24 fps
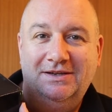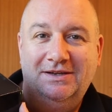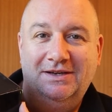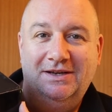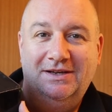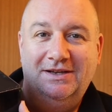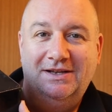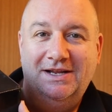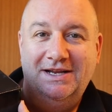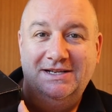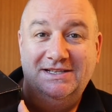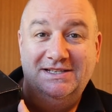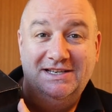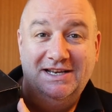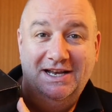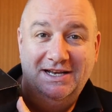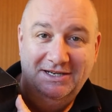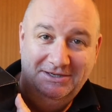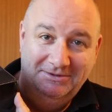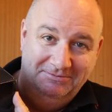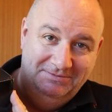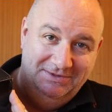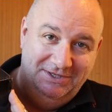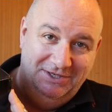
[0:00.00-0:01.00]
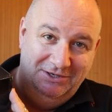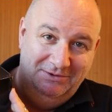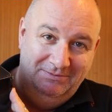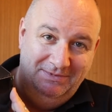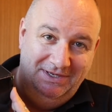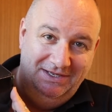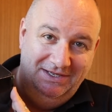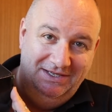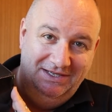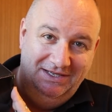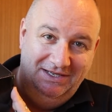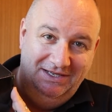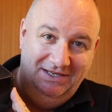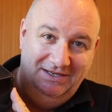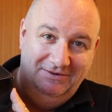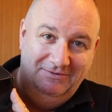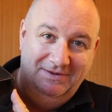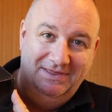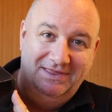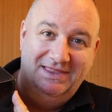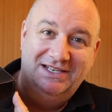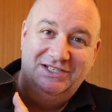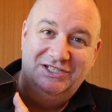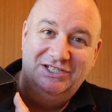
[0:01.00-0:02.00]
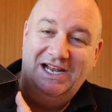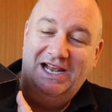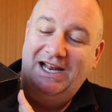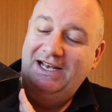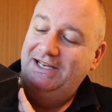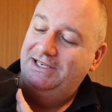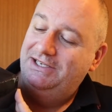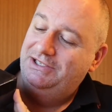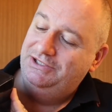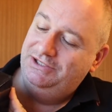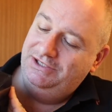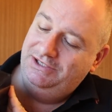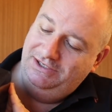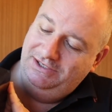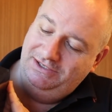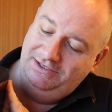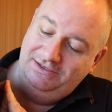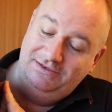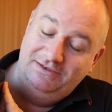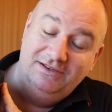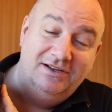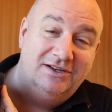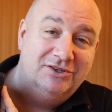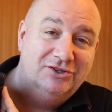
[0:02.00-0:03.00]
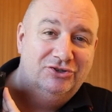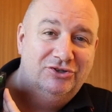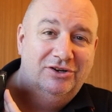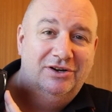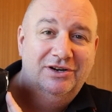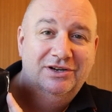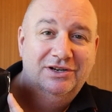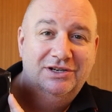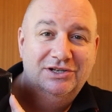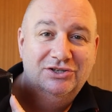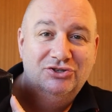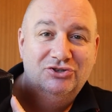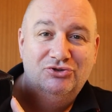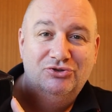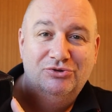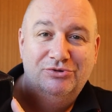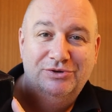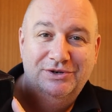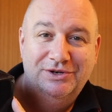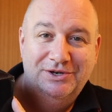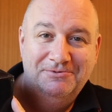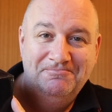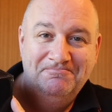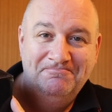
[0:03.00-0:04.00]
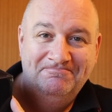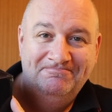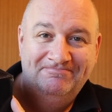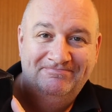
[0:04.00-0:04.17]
and they'd send them to me with the challenge that I try and destroy them.